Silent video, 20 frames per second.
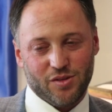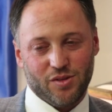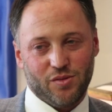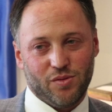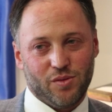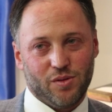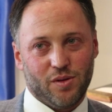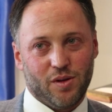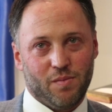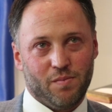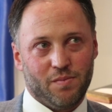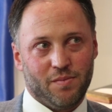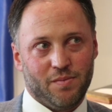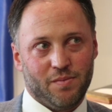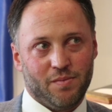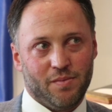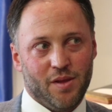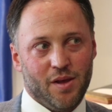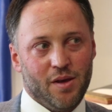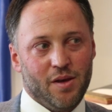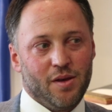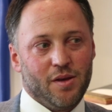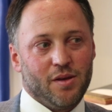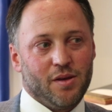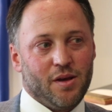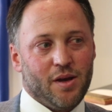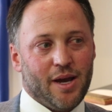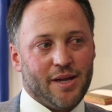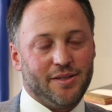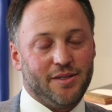So
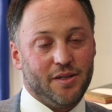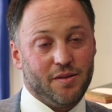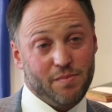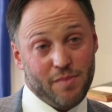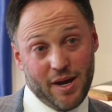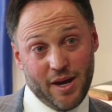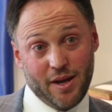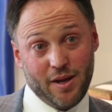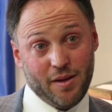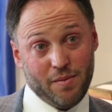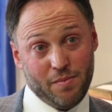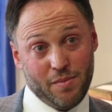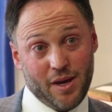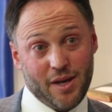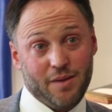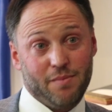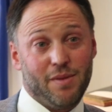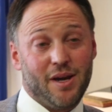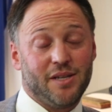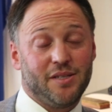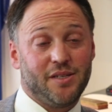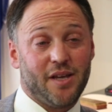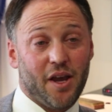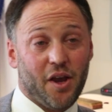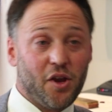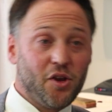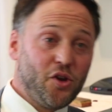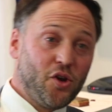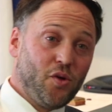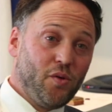I did my
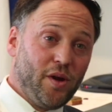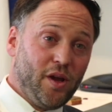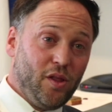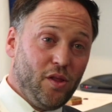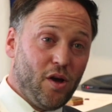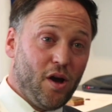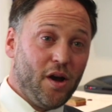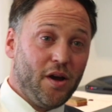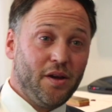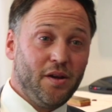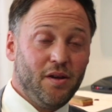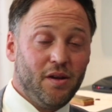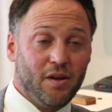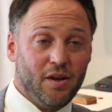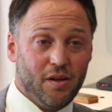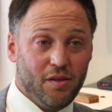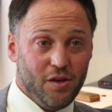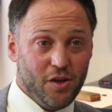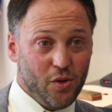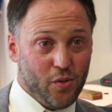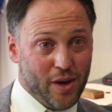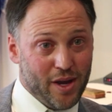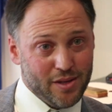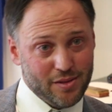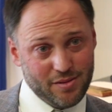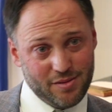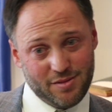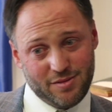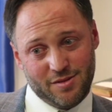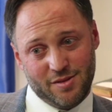second degree in law in the
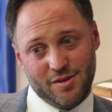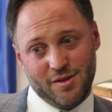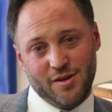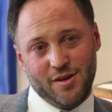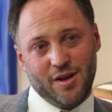U.S.